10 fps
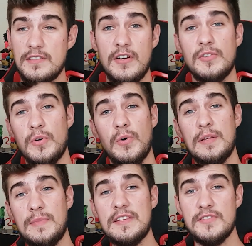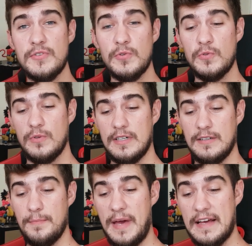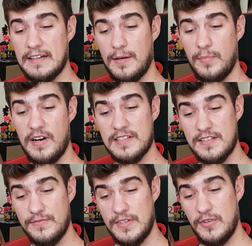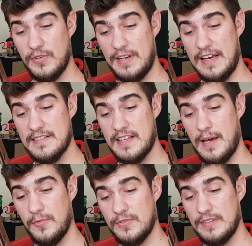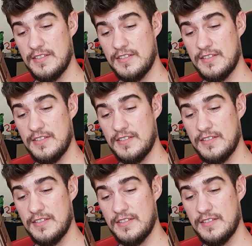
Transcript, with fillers: sorry do you want me to uh, make an unboxing video next time on